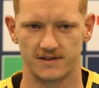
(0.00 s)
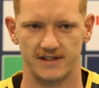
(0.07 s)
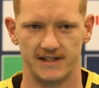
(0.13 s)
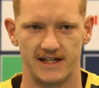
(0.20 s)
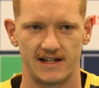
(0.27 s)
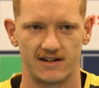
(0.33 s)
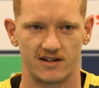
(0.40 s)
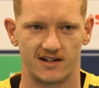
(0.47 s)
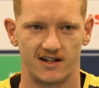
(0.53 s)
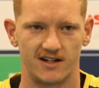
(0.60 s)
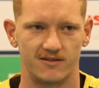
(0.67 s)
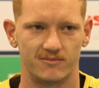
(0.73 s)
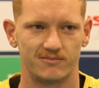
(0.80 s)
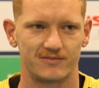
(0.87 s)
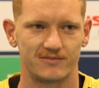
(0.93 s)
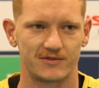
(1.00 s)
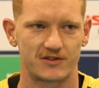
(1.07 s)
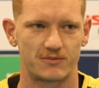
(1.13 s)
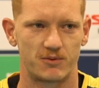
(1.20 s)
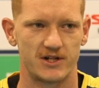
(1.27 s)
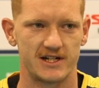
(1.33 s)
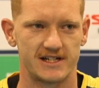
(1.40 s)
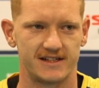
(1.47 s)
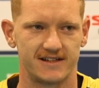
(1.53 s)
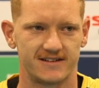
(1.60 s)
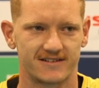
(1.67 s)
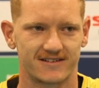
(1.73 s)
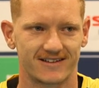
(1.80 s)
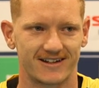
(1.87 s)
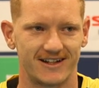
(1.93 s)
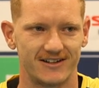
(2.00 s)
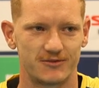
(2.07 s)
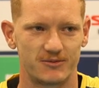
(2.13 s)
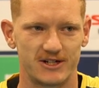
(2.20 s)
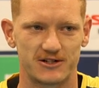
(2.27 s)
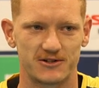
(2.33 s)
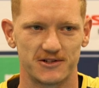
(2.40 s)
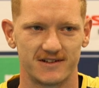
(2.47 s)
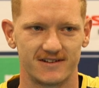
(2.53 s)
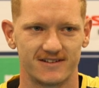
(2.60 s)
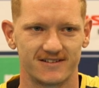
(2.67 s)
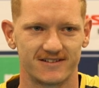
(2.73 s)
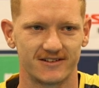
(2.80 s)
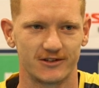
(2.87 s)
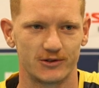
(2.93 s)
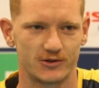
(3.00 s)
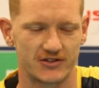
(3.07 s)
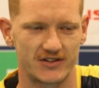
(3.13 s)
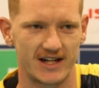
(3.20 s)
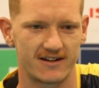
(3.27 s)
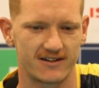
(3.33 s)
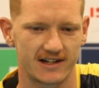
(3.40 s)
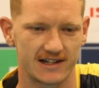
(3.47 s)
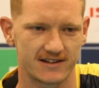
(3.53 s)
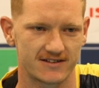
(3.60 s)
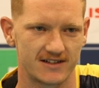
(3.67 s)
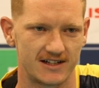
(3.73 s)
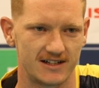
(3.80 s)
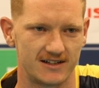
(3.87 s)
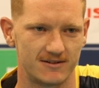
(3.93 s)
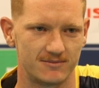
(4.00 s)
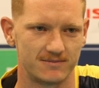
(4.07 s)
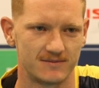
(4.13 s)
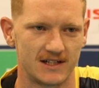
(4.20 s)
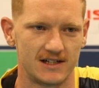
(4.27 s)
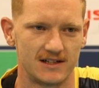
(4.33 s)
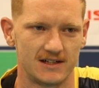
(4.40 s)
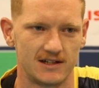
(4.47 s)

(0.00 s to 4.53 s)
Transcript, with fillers: Yeah, um, it's pretty it's pretty good little stat, I guess. Um,